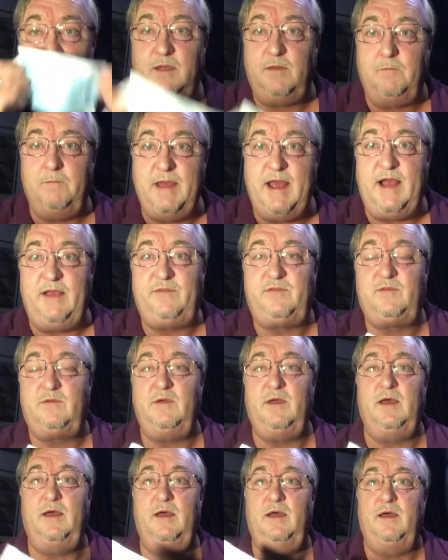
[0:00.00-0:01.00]
mask
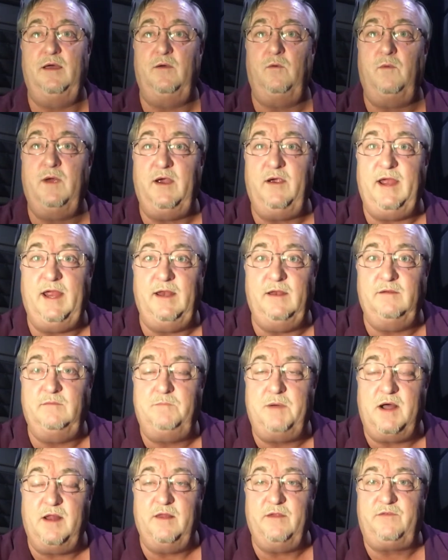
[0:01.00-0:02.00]
wearing
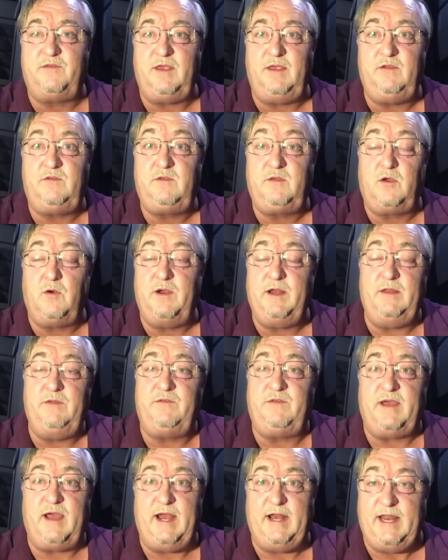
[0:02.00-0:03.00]
policies going
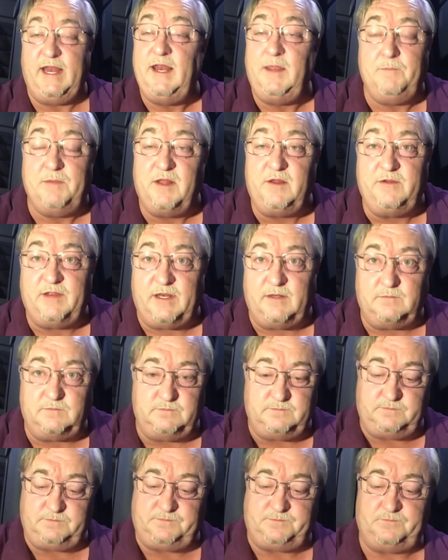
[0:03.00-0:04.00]
inside any building.
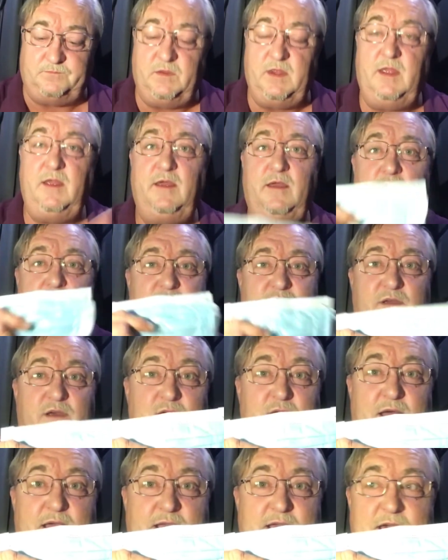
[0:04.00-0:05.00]

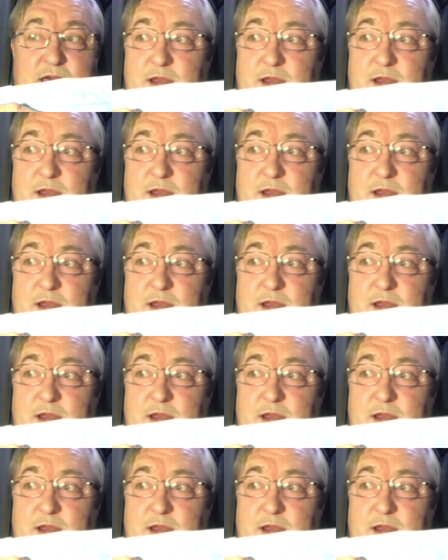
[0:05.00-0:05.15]
So I got